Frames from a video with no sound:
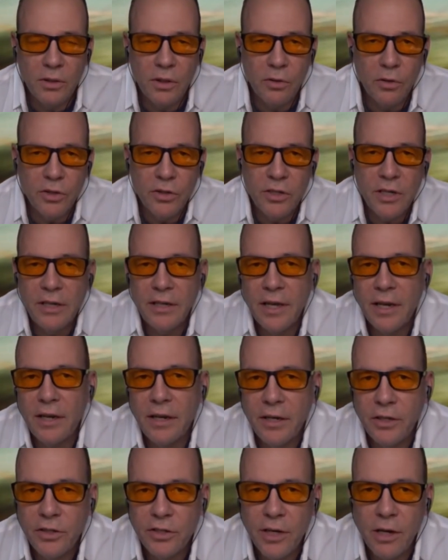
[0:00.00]
Christian
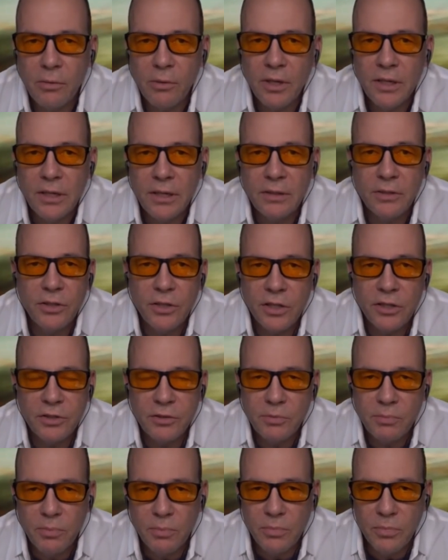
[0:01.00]
identity generally
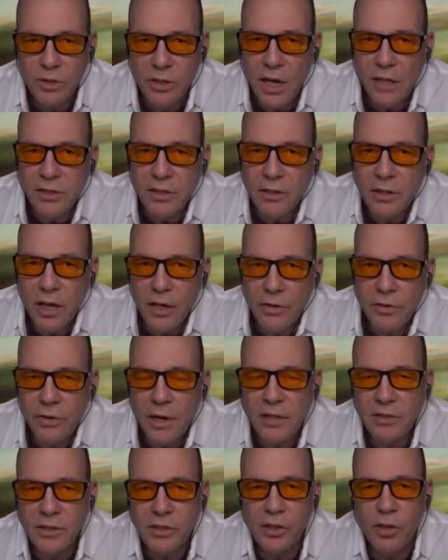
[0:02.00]
just doesn't
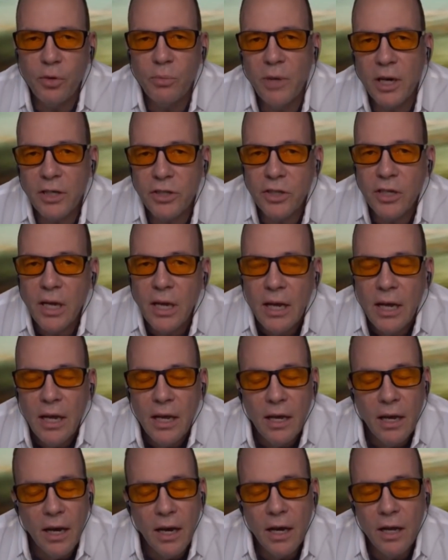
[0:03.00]
address too much.
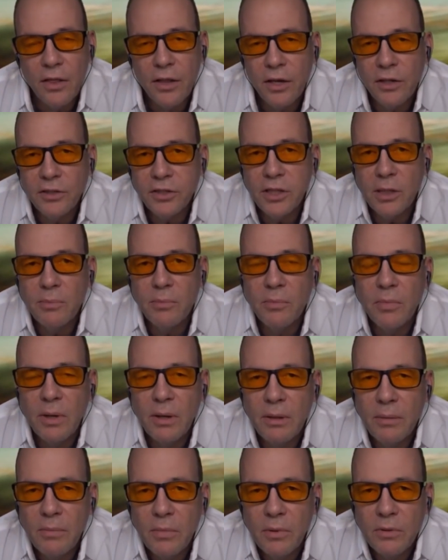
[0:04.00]
Uh, there's some
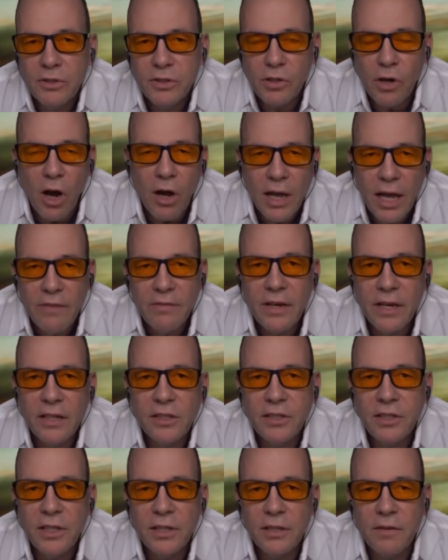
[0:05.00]
strong
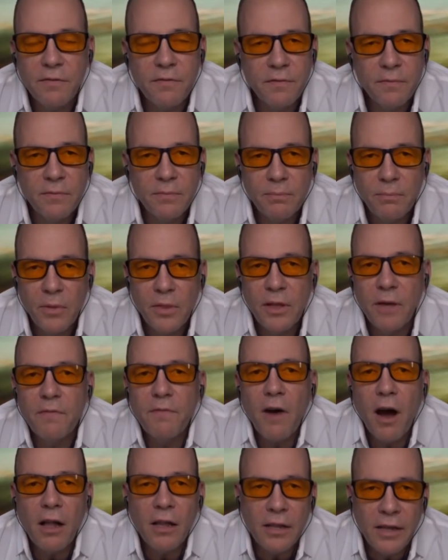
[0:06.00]
evidence that the the
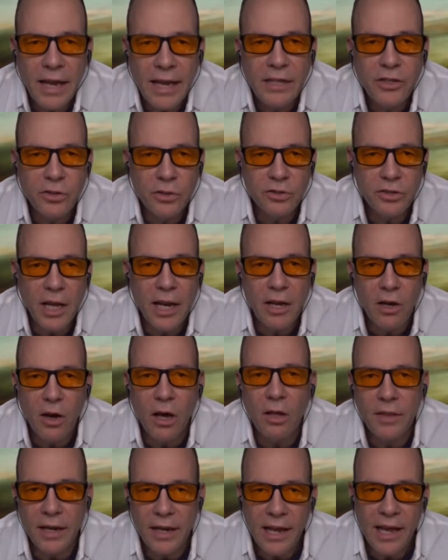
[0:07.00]
fallen angels I
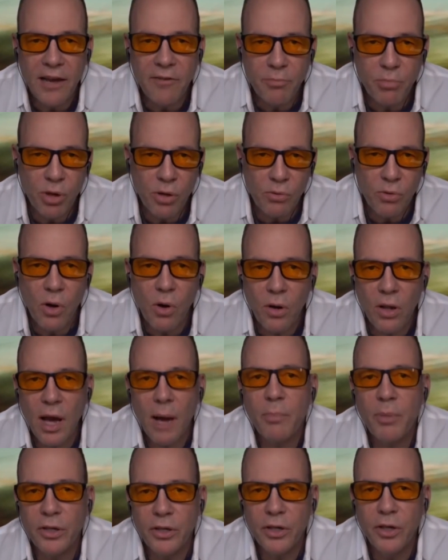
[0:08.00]
call that have parole
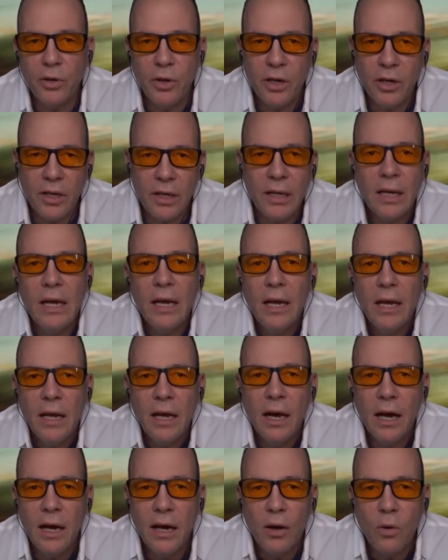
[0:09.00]
opportunity
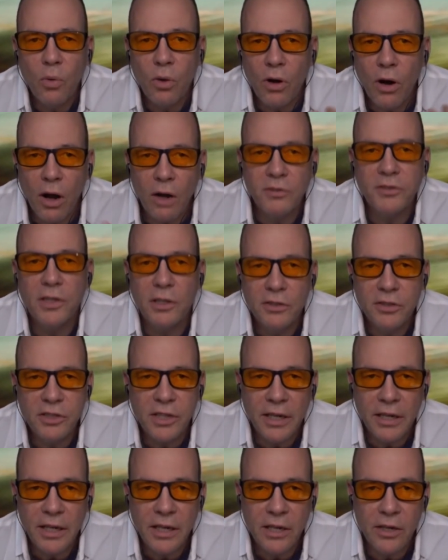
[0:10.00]
uh, were also
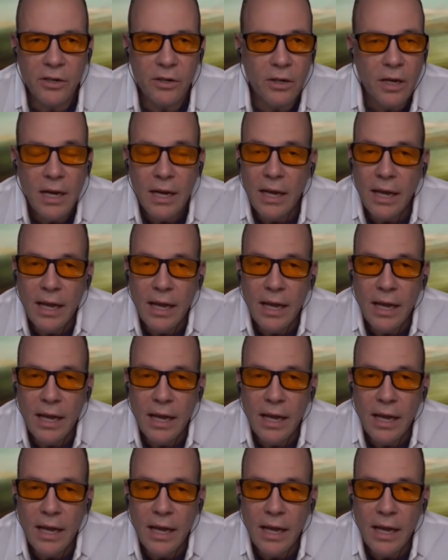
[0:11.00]
sent here.